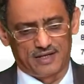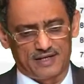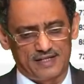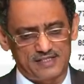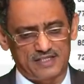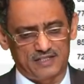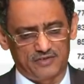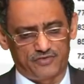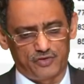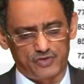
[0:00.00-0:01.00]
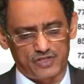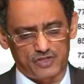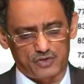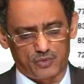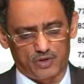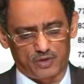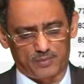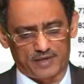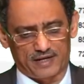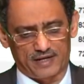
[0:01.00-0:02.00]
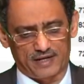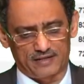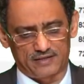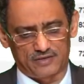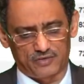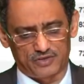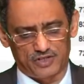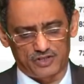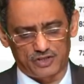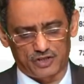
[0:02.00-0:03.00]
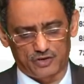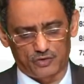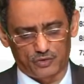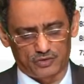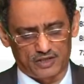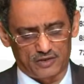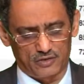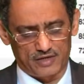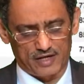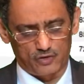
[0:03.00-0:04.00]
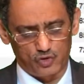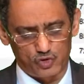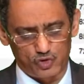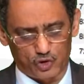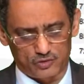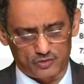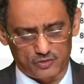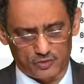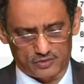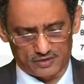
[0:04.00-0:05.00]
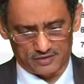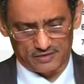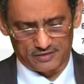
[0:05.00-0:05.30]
Instead of using square bracket, quotation, total, you can use dot total.